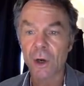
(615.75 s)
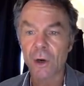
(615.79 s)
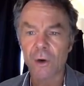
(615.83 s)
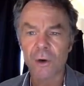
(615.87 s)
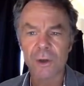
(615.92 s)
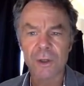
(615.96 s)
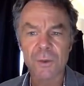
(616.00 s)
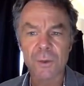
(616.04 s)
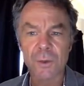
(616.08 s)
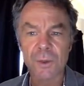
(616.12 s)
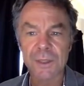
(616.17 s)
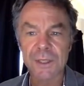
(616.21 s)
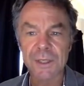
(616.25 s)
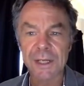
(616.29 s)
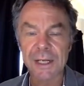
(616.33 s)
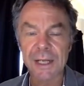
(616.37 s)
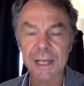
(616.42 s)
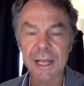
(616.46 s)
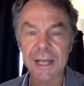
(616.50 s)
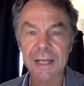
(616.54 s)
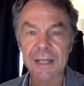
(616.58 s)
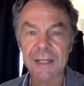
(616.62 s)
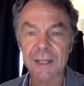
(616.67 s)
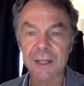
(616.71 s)
or as we'll see
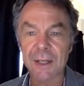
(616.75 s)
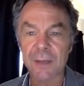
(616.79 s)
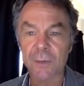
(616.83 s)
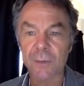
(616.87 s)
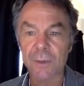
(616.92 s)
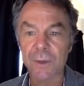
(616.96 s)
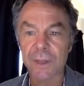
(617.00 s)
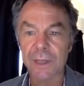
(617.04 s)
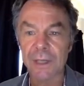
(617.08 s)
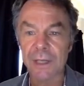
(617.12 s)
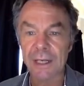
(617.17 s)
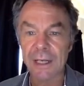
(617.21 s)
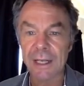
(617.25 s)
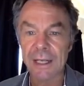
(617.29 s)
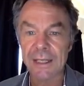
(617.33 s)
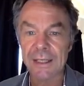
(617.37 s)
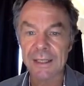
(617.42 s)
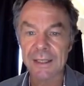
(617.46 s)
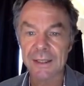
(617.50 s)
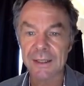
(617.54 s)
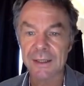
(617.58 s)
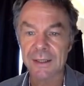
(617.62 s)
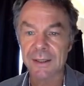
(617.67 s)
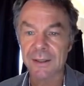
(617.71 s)
later, within
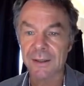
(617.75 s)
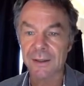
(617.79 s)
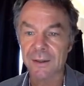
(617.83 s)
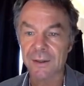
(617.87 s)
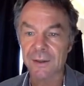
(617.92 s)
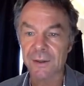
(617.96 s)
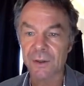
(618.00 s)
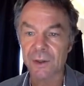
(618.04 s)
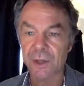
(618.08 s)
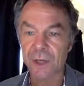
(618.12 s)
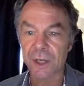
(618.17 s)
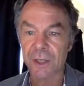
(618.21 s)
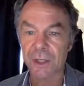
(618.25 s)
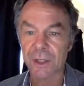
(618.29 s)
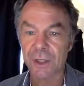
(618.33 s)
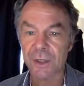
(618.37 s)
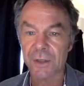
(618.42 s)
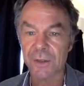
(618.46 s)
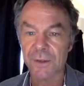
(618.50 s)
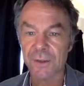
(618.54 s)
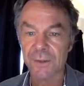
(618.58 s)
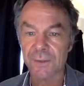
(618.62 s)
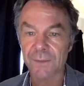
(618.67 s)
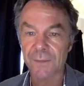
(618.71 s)
lists
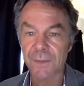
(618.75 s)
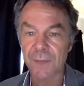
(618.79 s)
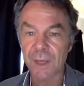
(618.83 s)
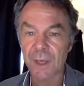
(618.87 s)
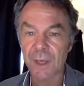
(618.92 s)
structures.